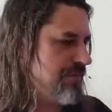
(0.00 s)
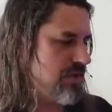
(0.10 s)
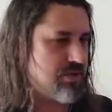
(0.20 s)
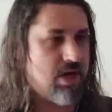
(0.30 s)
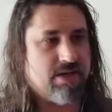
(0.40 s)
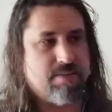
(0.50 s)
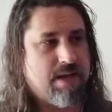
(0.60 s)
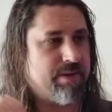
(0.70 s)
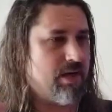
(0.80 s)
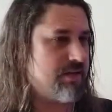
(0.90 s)
they'll talk to me
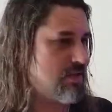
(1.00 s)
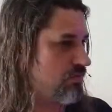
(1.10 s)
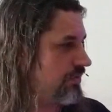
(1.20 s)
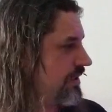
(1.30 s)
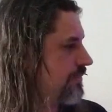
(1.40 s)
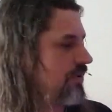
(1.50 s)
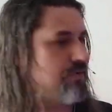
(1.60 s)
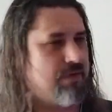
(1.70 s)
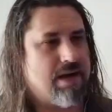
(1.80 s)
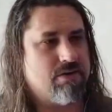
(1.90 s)
about all these really
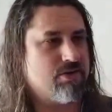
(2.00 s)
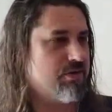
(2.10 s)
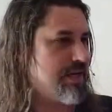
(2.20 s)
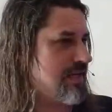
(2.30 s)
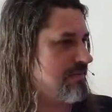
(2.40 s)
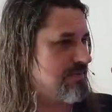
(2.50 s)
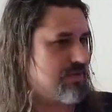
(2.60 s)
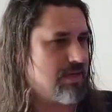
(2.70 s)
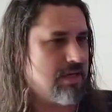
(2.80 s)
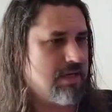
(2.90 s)
profound dreams.